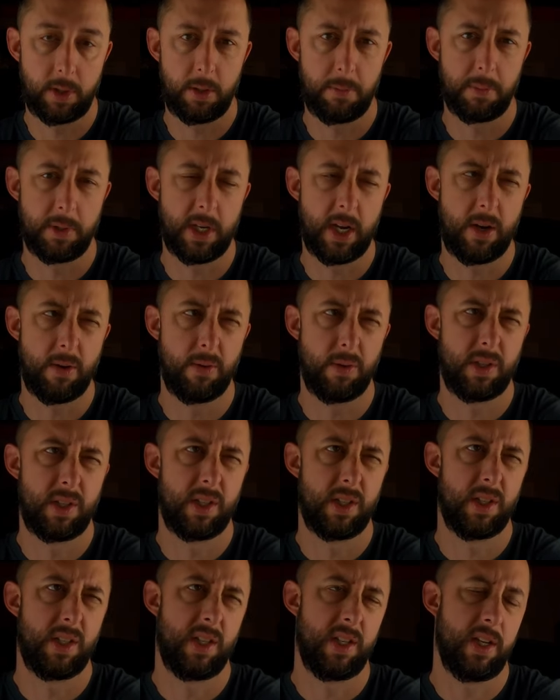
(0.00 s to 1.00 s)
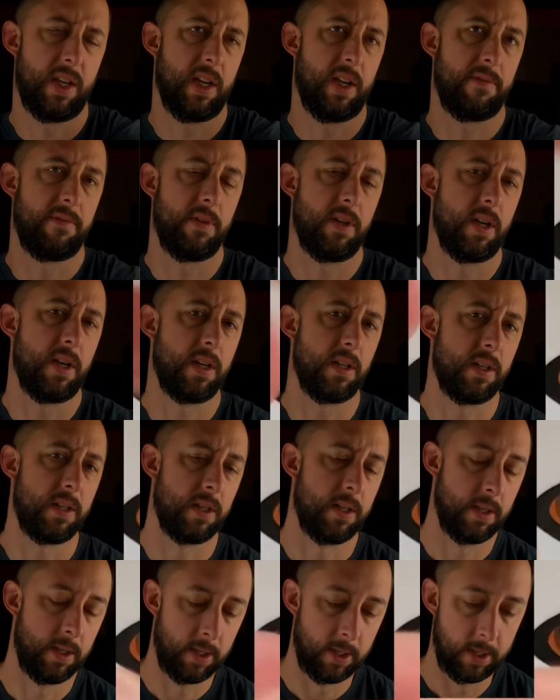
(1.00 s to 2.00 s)
comes out. I
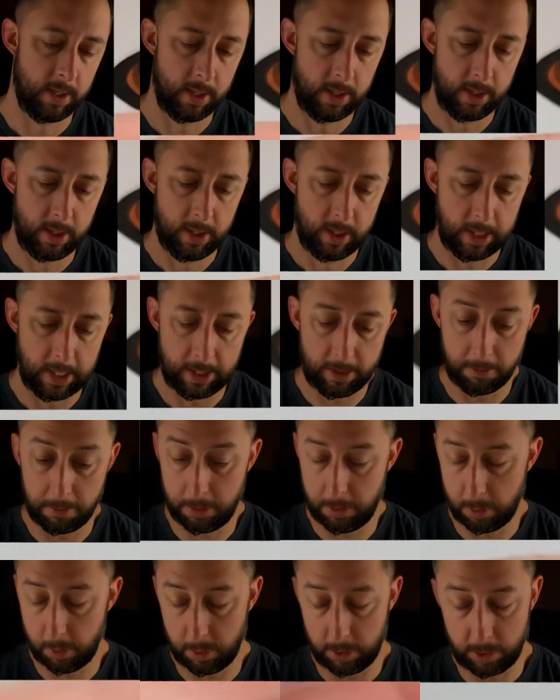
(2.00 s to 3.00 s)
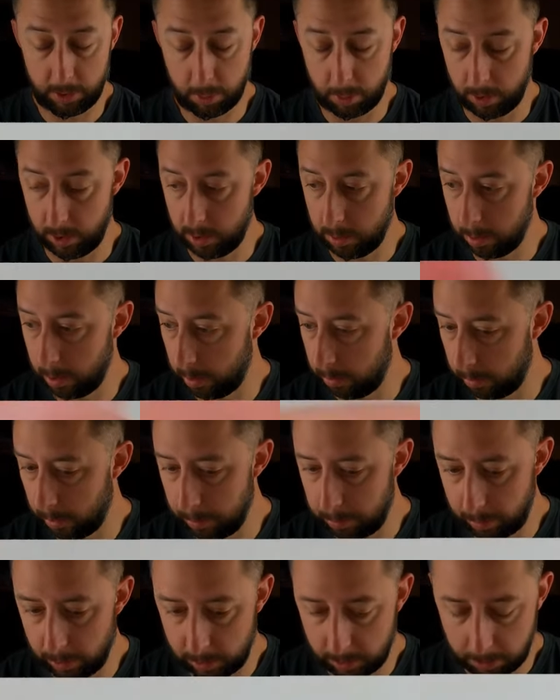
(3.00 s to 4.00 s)
don't know when
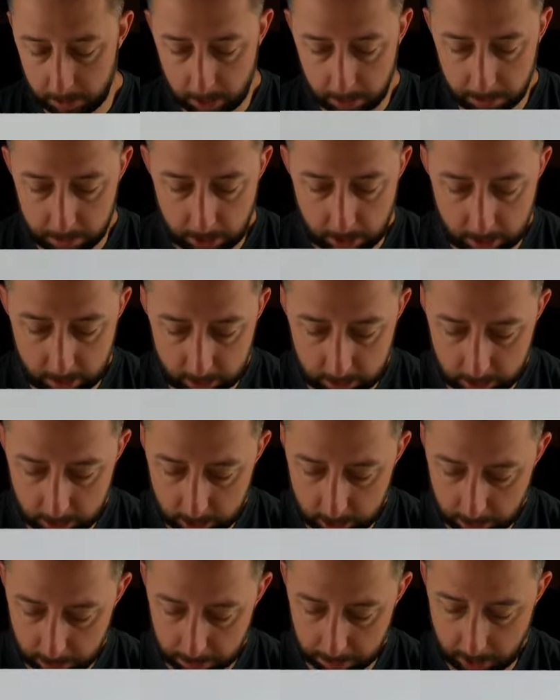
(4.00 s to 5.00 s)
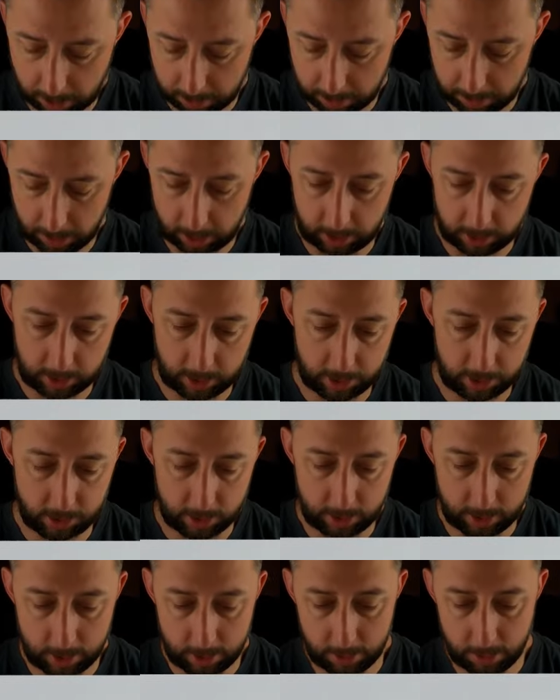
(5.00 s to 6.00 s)
2023 Prism comes out. I'm not paying
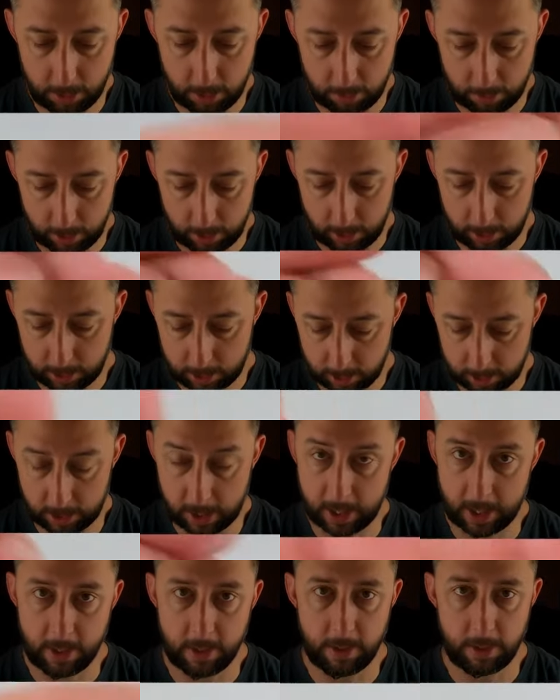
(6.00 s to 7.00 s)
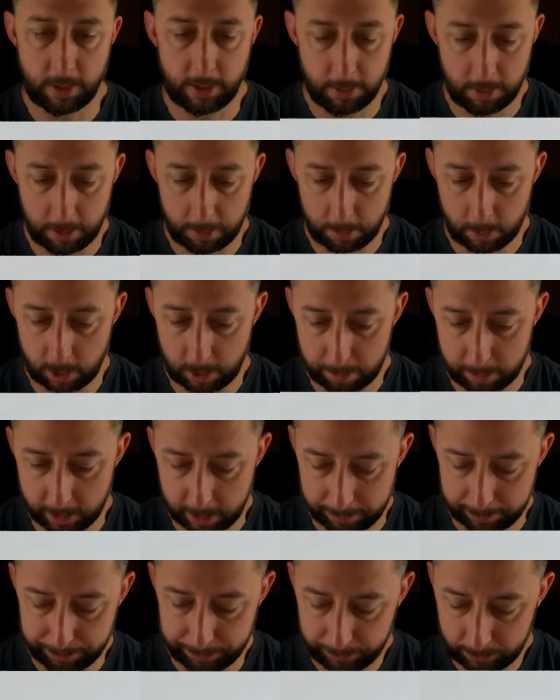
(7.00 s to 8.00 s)
attention to the new releases like I used to anymore,
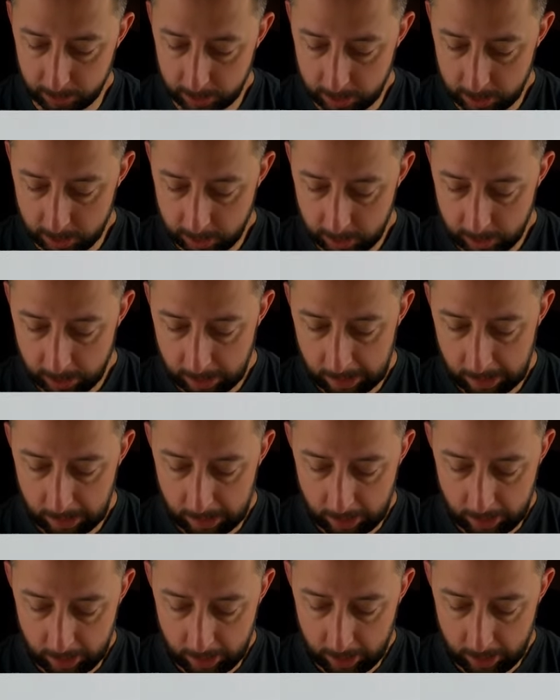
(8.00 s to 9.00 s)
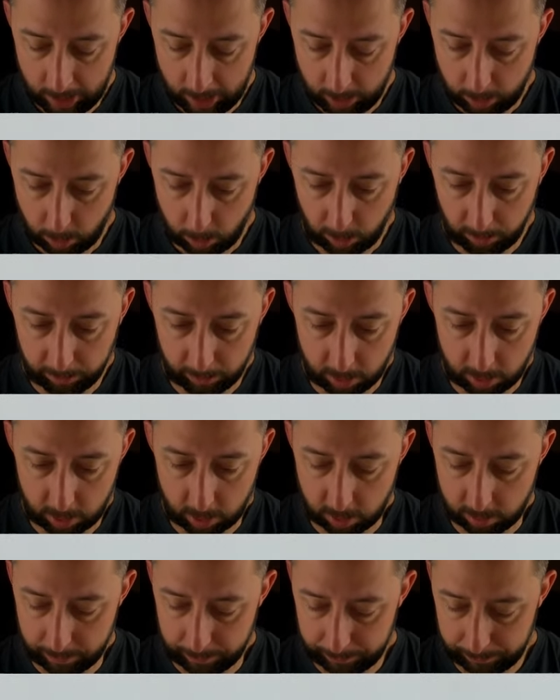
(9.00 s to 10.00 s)
but we've
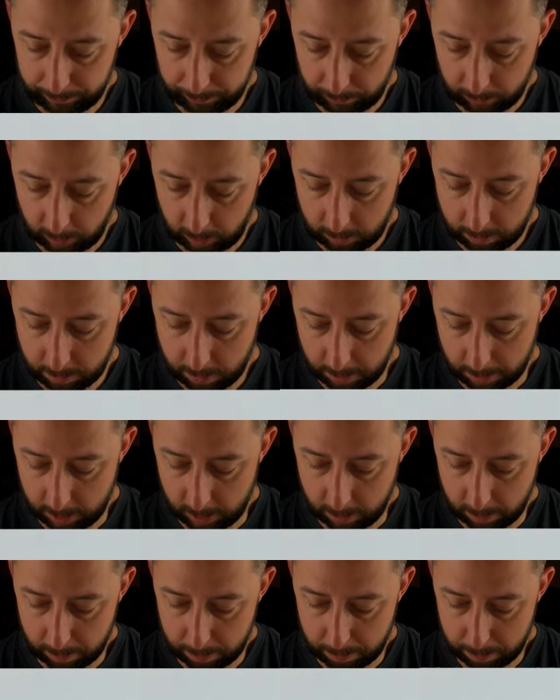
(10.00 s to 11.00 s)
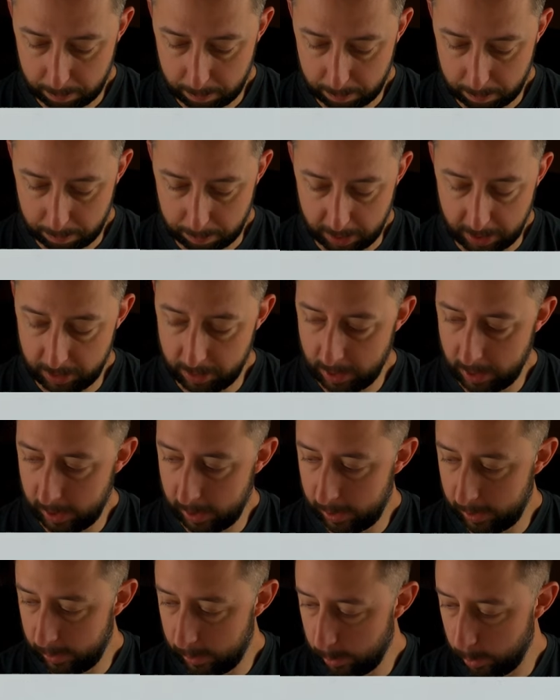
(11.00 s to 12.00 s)
all maybe been
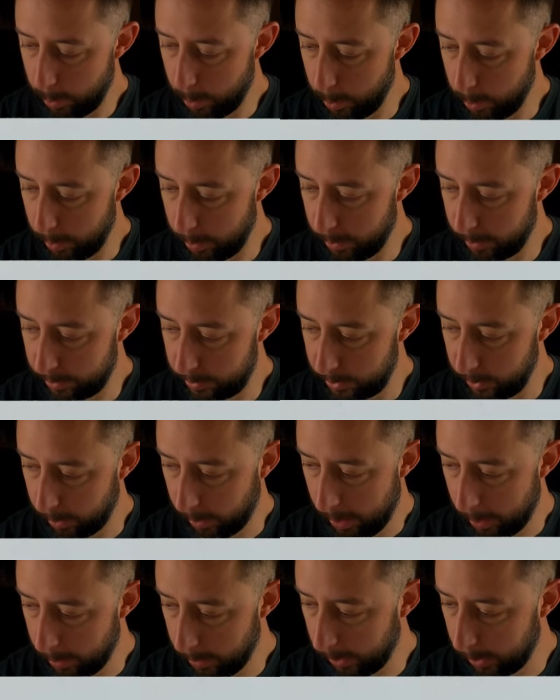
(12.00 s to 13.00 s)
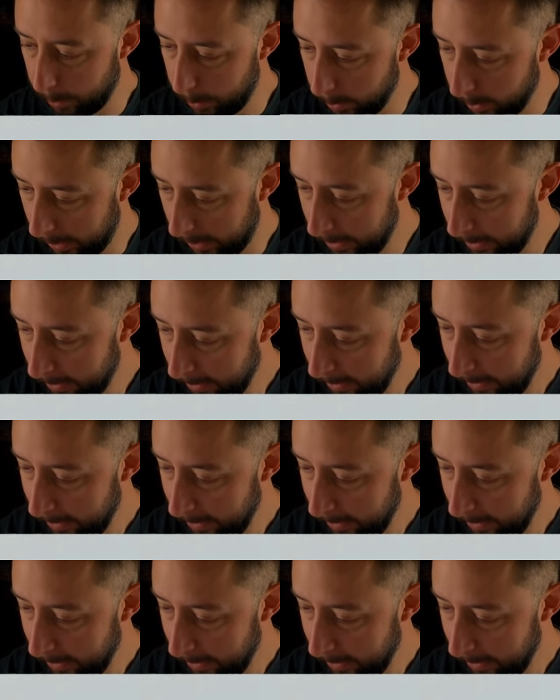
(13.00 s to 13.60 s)
there or still going through it,